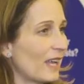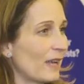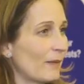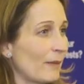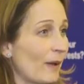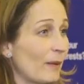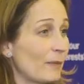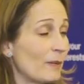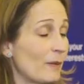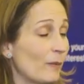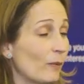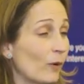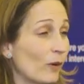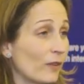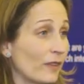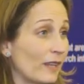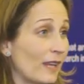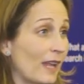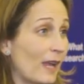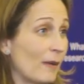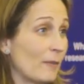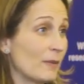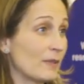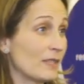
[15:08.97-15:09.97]
Um, I'd be more
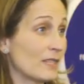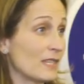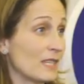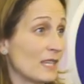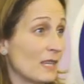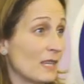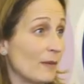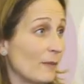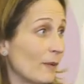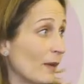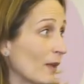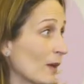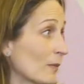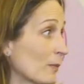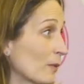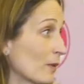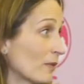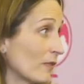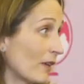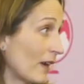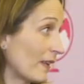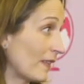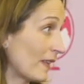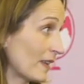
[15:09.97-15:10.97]
than happy to email or
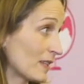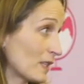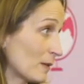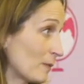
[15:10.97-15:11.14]
provide that